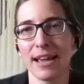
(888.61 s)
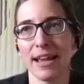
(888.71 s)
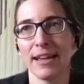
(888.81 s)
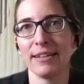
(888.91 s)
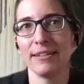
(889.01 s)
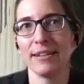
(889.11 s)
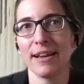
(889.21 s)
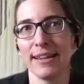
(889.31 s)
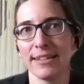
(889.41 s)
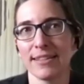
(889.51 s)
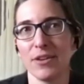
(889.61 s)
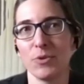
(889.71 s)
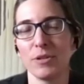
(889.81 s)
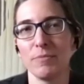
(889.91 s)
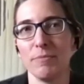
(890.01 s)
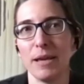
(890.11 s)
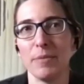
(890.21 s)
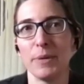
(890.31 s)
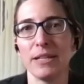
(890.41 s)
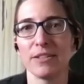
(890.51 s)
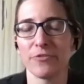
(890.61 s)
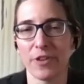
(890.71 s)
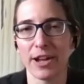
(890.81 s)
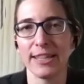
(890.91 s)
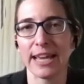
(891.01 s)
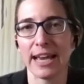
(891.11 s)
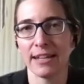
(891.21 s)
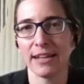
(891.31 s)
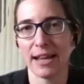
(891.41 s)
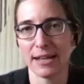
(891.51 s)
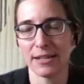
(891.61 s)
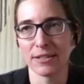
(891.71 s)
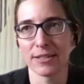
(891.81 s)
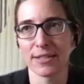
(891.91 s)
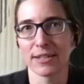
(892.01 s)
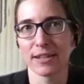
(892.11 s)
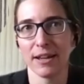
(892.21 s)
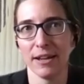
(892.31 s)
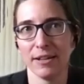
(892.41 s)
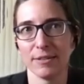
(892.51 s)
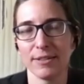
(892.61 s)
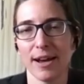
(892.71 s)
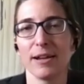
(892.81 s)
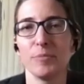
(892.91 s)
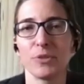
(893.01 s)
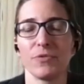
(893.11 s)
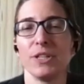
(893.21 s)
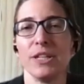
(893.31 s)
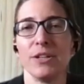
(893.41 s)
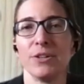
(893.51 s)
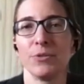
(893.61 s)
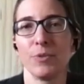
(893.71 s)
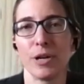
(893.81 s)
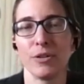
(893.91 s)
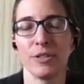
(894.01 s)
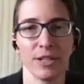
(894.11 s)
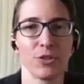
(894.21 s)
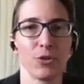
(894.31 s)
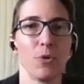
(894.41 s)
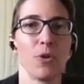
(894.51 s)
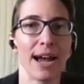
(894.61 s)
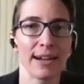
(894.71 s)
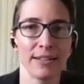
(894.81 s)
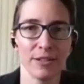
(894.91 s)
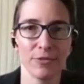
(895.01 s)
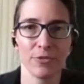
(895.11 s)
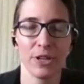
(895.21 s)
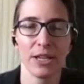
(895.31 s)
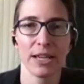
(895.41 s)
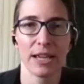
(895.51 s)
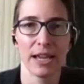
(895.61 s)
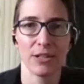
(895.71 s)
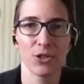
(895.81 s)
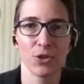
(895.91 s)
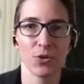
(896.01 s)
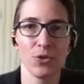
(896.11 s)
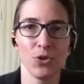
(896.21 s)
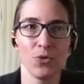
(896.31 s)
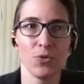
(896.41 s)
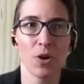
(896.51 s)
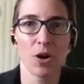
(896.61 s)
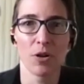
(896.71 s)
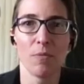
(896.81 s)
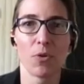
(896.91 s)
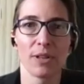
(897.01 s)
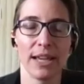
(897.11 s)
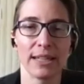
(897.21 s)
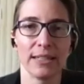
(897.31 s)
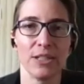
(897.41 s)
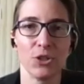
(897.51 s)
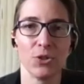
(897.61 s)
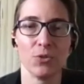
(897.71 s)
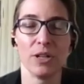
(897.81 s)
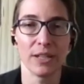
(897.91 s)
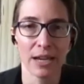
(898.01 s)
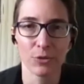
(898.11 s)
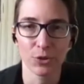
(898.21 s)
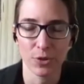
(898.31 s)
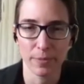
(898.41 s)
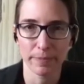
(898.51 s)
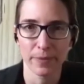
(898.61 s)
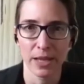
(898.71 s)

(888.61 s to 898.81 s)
And I guess I would maybe define that as uh, times of the year where ticks are more active. And so you are more likely to encounter them.